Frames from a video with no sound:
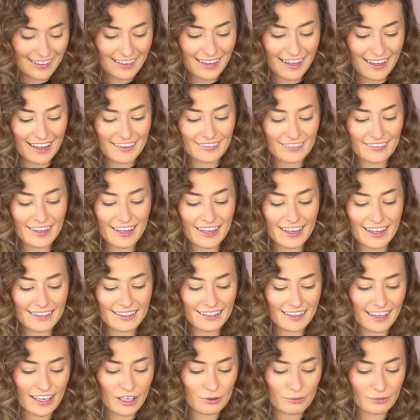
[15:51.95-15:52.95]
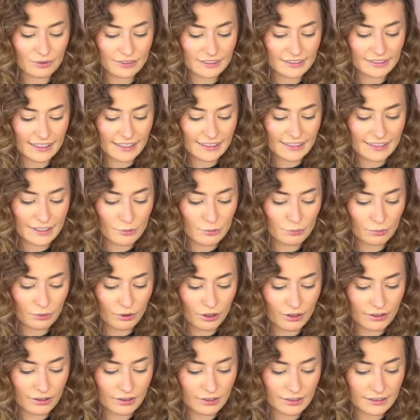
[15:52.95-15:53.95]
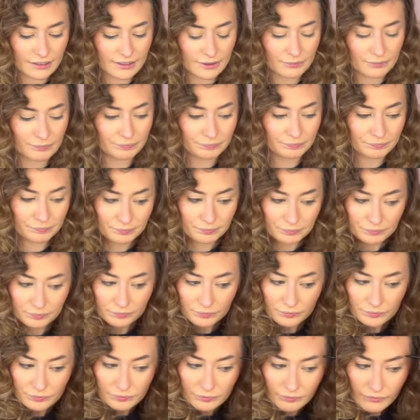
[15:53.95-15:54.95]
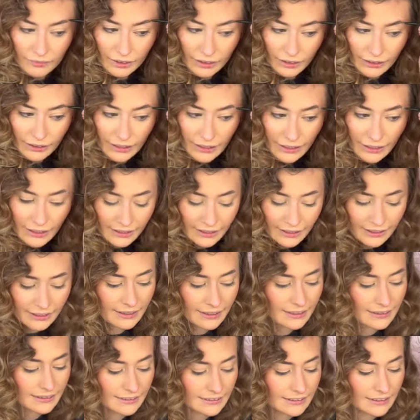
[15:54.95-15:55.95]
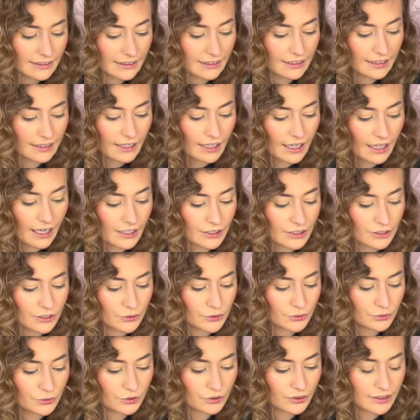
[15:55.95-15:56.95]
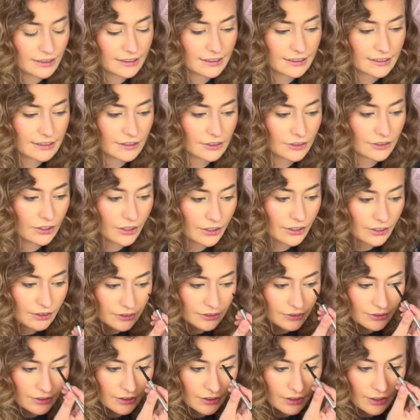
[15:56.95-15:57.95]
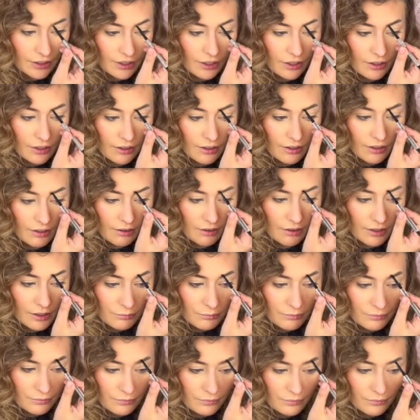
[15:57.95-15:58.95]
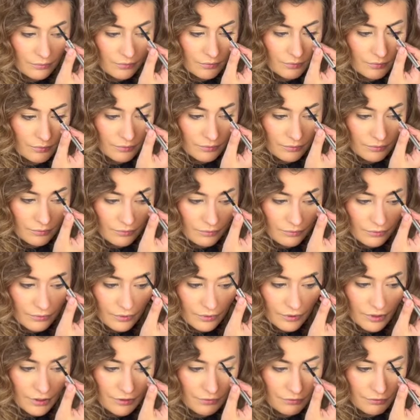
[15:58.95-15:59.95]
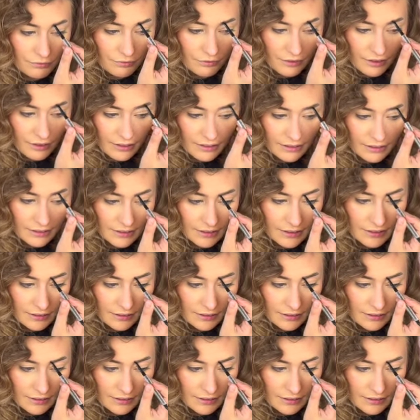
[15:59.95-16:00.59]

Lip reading: and then I will take the product, and I usually start on the front,